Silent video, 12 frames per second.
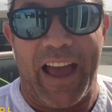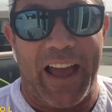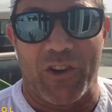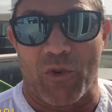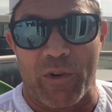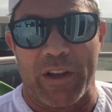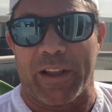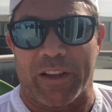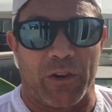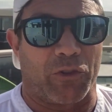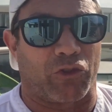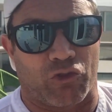and you read, like,
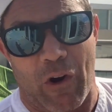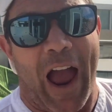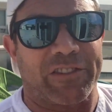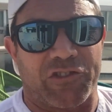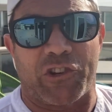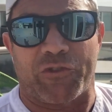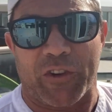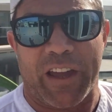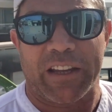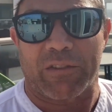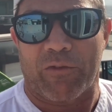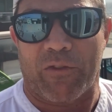you know, strategies for
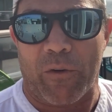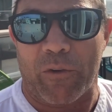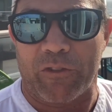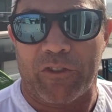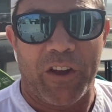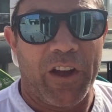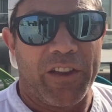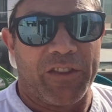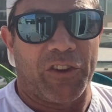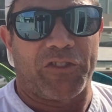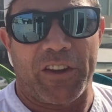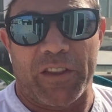getting referrals,
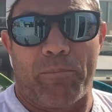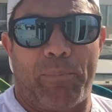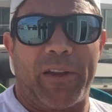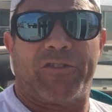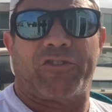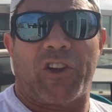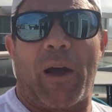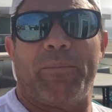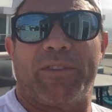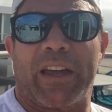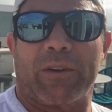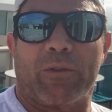they'll say the best time
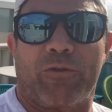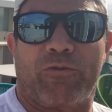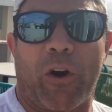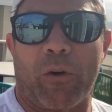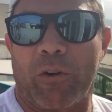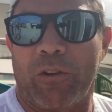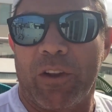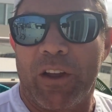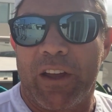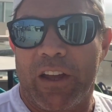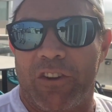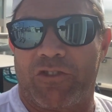to get a referral
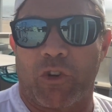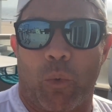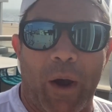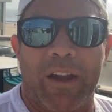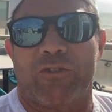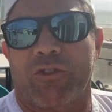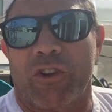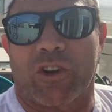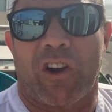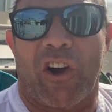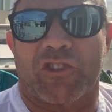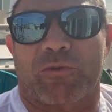is to wait until your
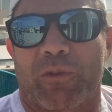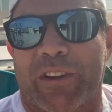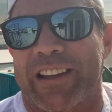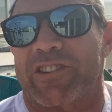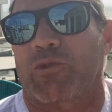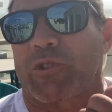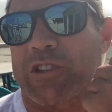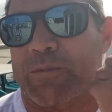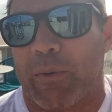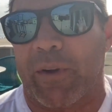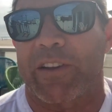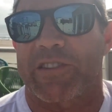customer gets to
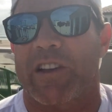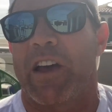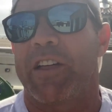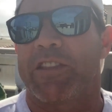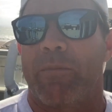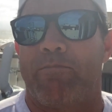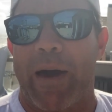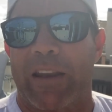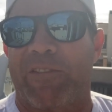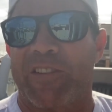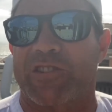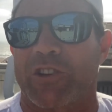experience the
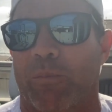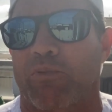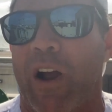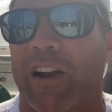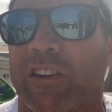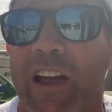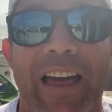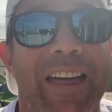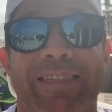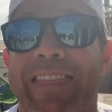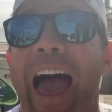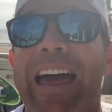benefits of your product.
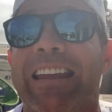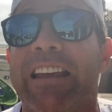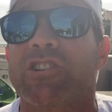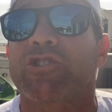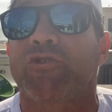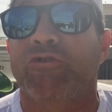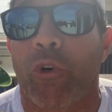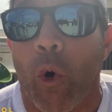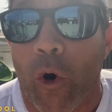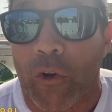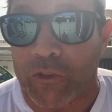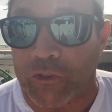That is
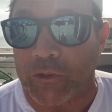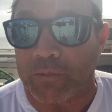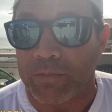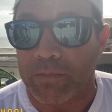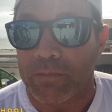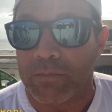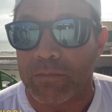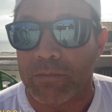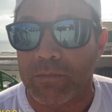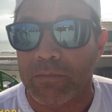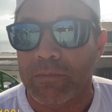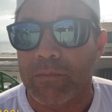false.
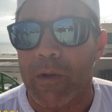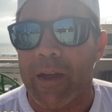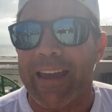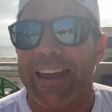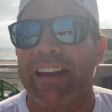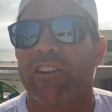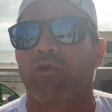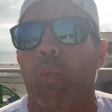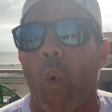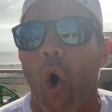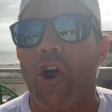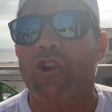It is
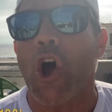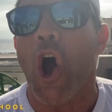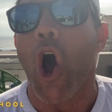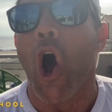one